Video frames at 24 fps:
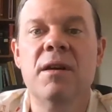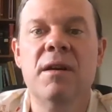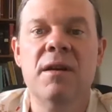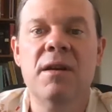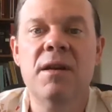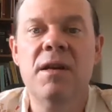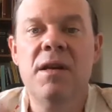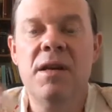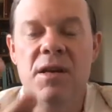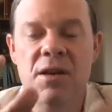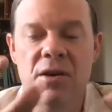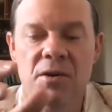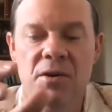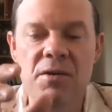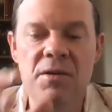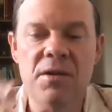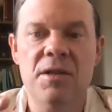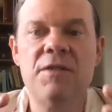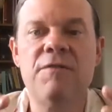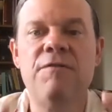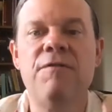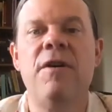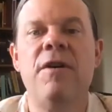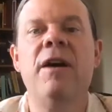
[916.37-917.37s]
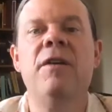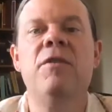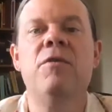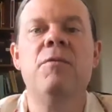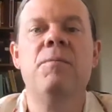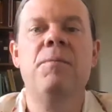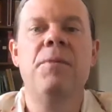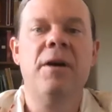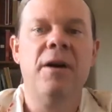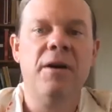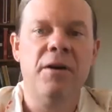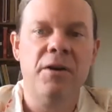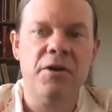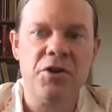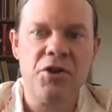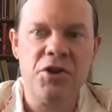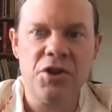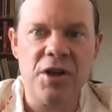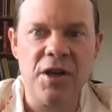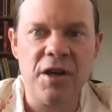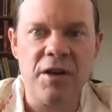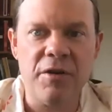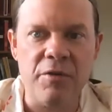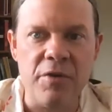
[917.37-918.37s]
here in this final
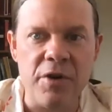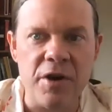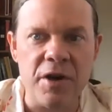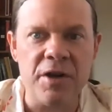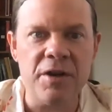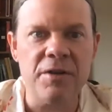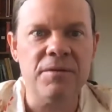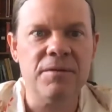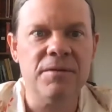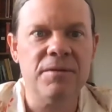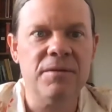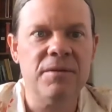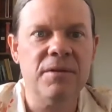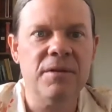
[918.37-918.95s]
parashah reading